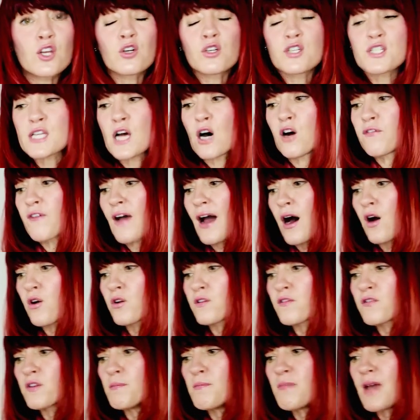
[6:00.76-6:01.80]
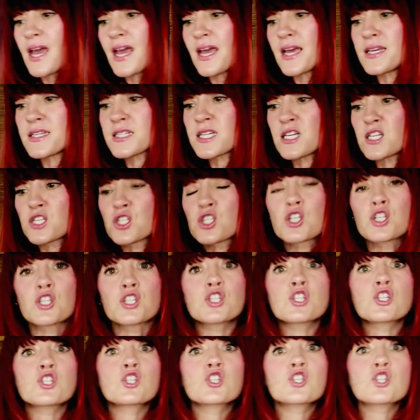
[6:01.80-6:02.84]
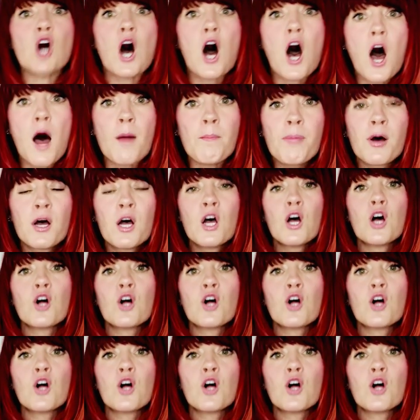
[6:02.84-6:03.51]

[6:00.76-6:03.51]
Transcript: yourself out of the maze is to stop